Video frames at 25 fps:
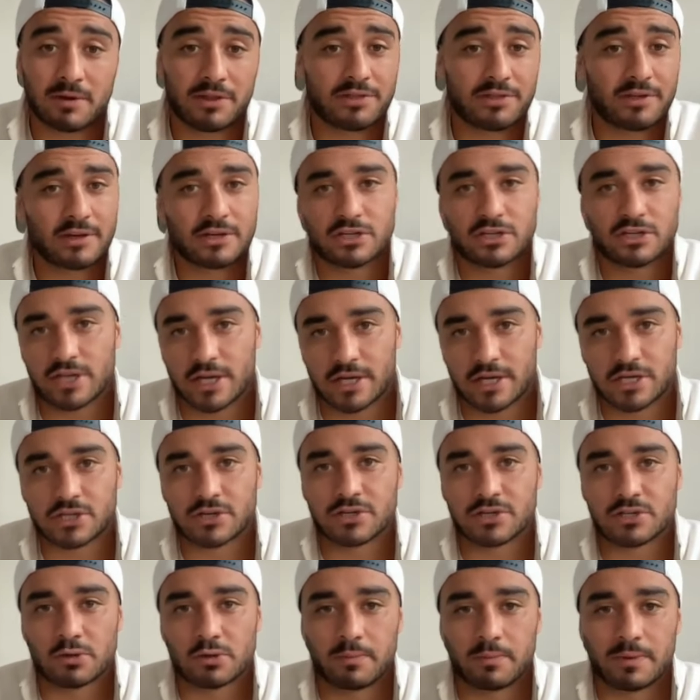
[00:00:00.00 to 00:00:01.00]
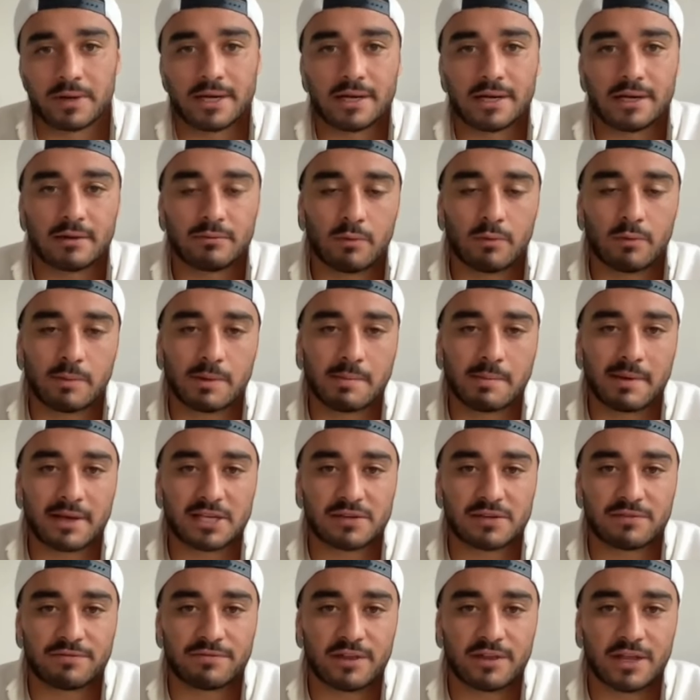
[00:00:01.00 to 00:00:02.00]
I think just injuries will be will be
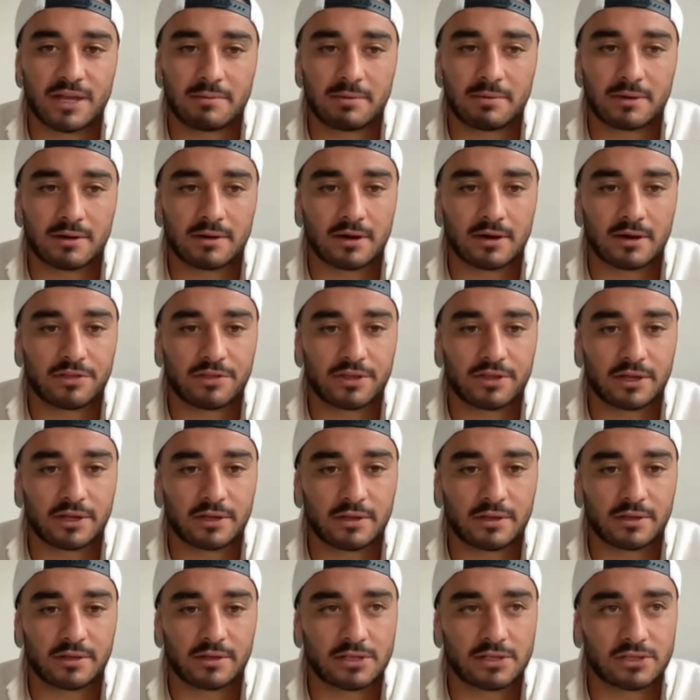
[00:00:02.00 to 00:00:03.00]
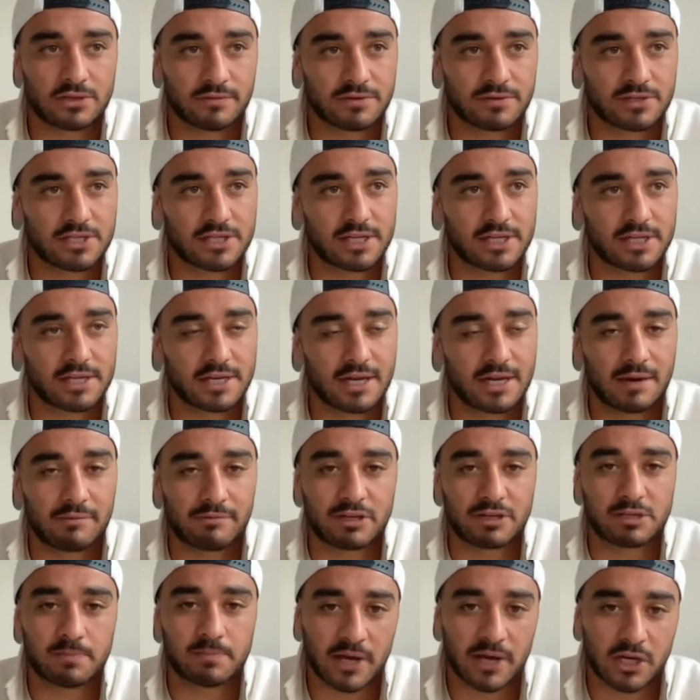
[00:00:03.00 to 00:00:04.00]
massive for them, and I think there's obviously uh,
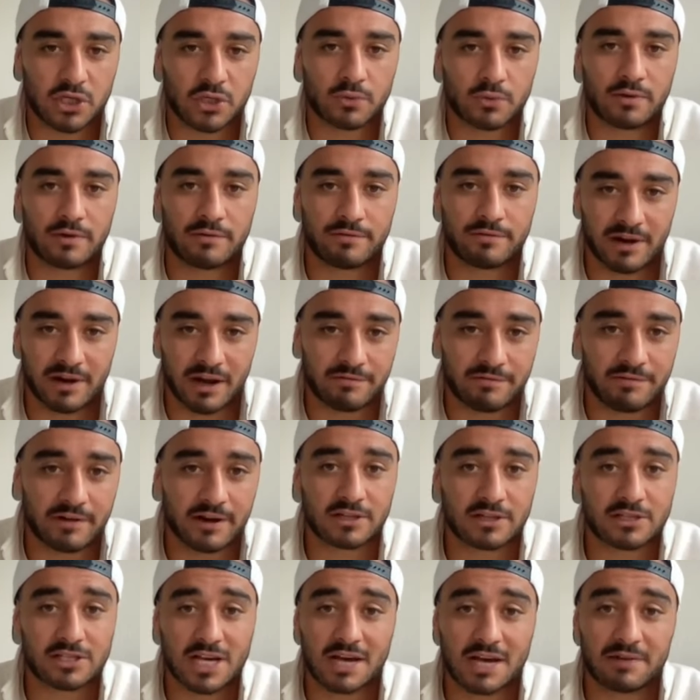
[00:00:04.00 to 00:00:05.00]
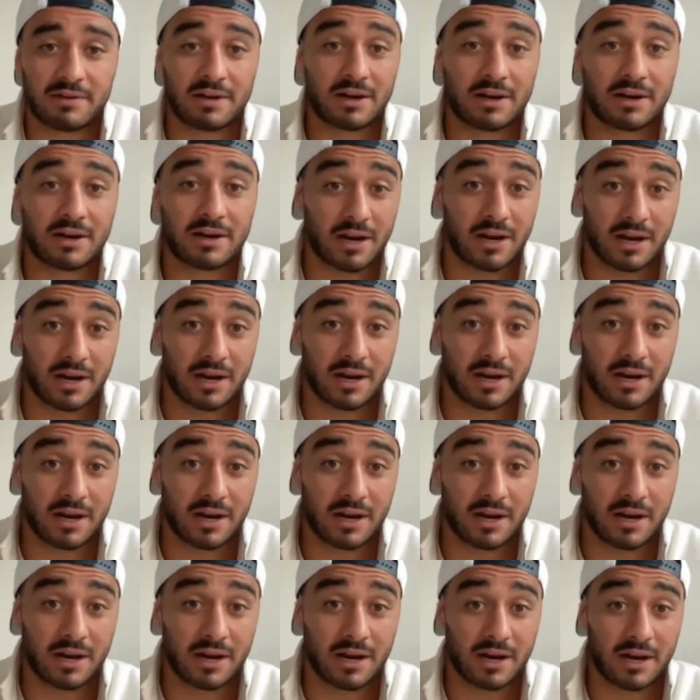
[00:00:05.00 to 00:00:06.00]
Rhys Patchell and Falau had, had
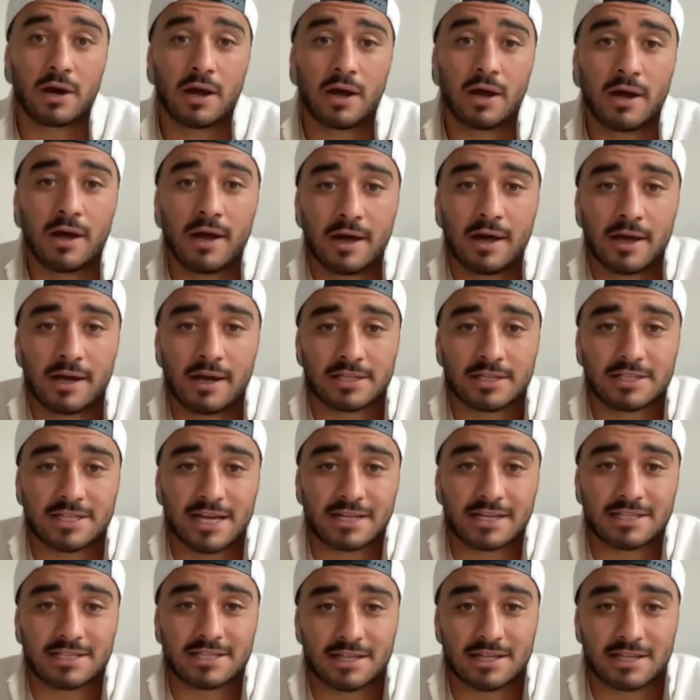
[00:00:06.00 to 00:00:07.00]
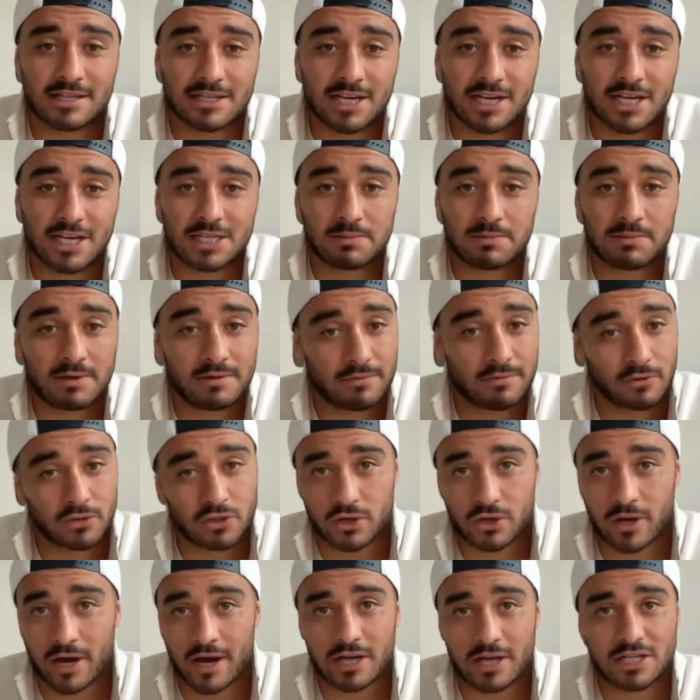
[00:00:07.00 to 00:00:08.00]
really strong start to the season, but you've
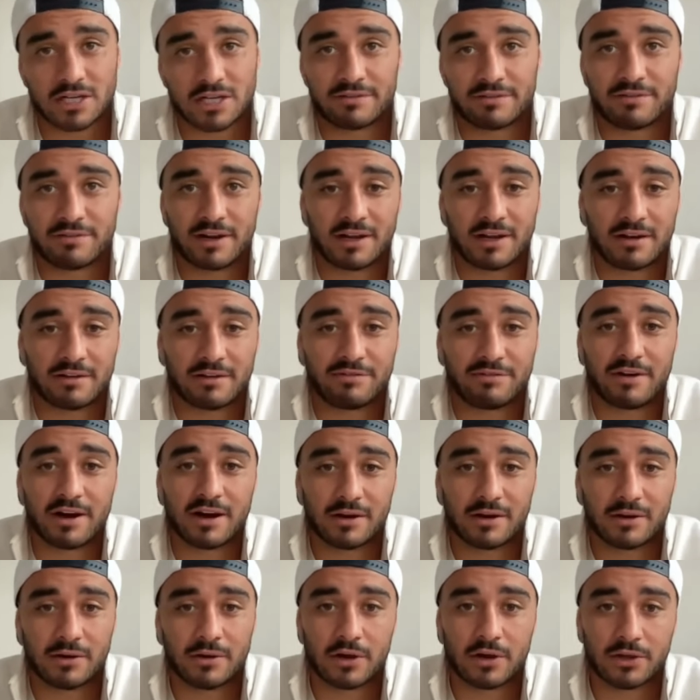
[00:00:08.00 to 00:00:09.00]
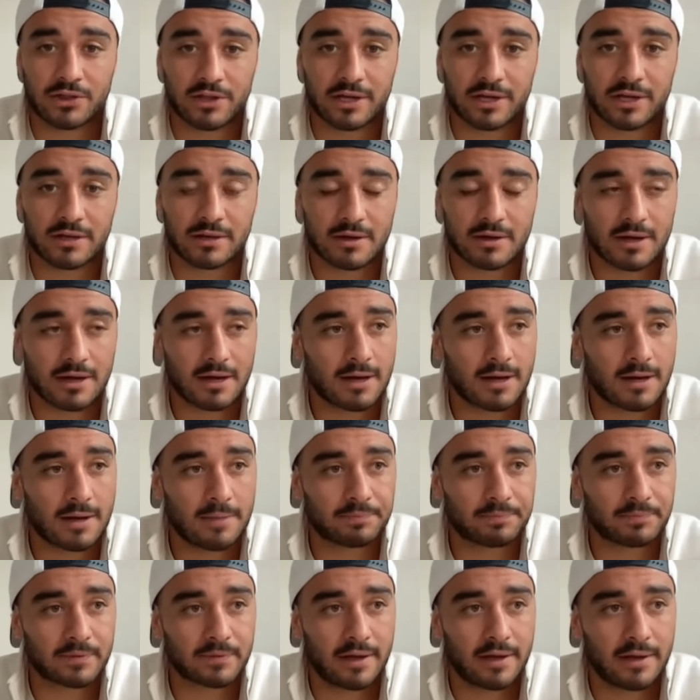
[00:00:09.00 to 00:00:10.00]
also got AJ Faliafanga, who I think
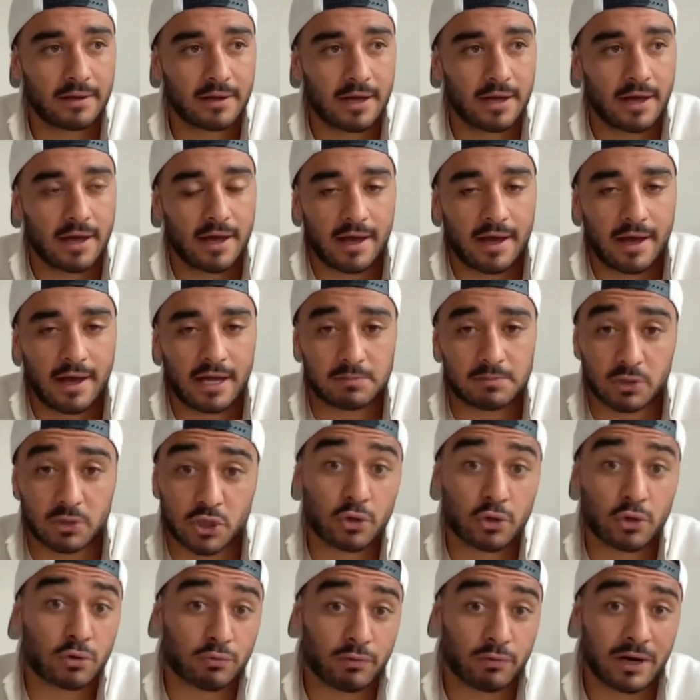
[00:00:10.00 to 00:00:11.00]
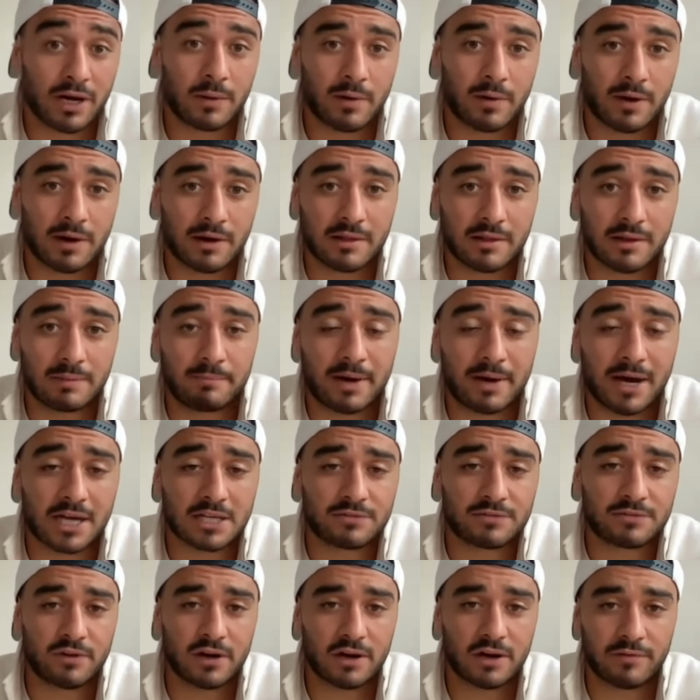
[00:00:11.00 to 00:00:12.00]
um, has matured really well in the
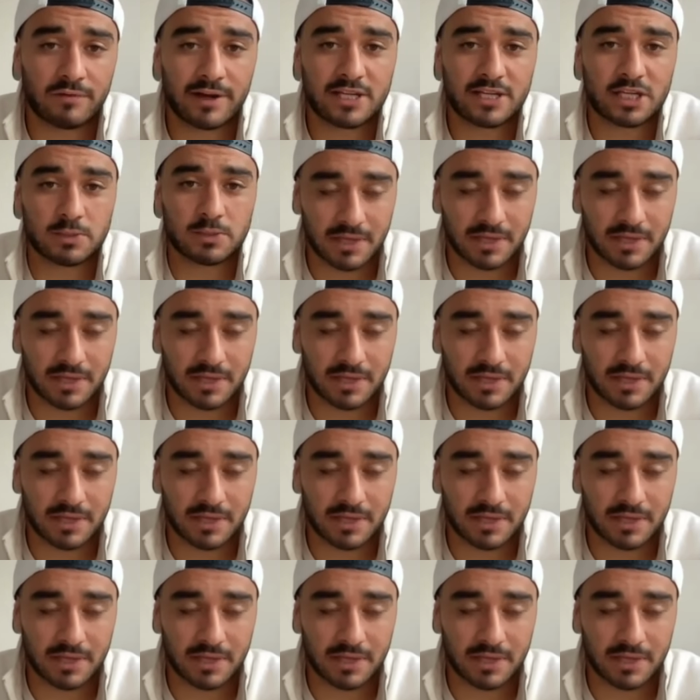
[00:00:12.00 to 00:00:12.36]
past five weeks.